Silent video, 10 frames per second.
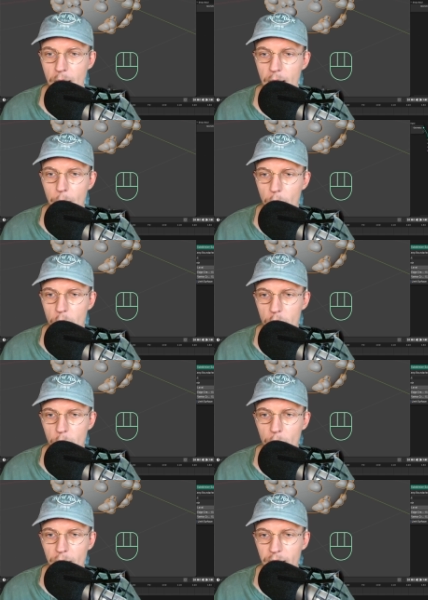because we
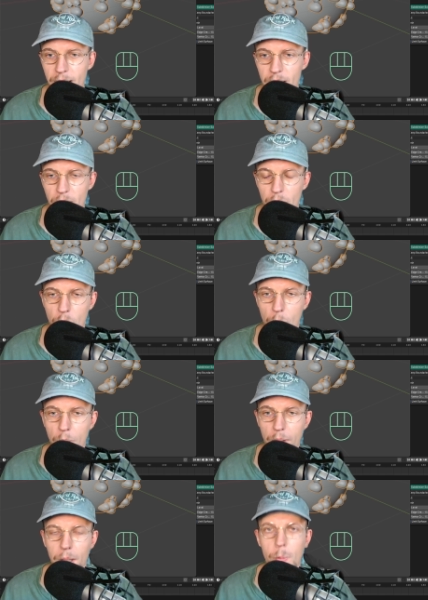already get a normal
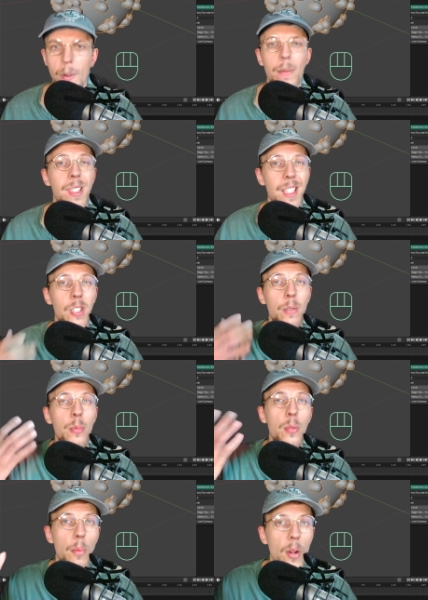value when we
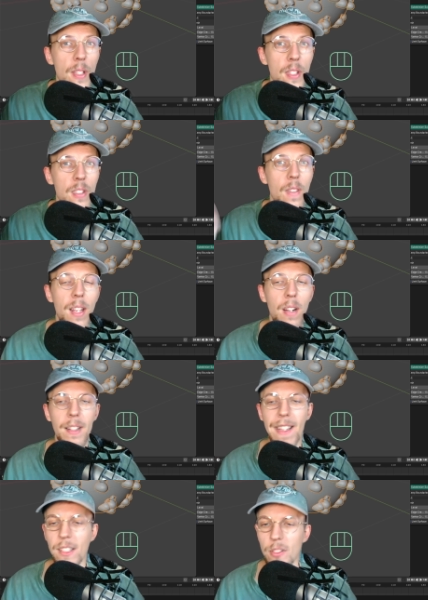distribute points that are
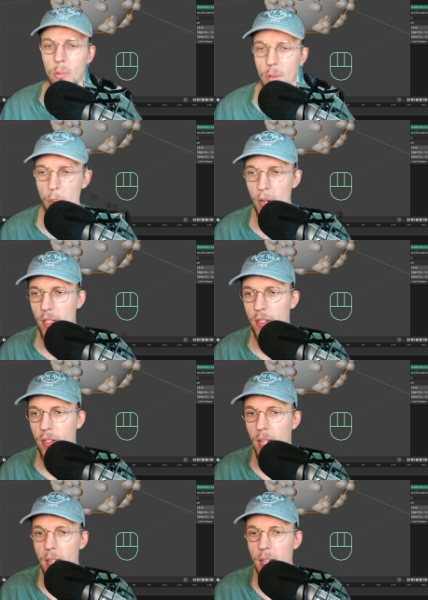linked to the points.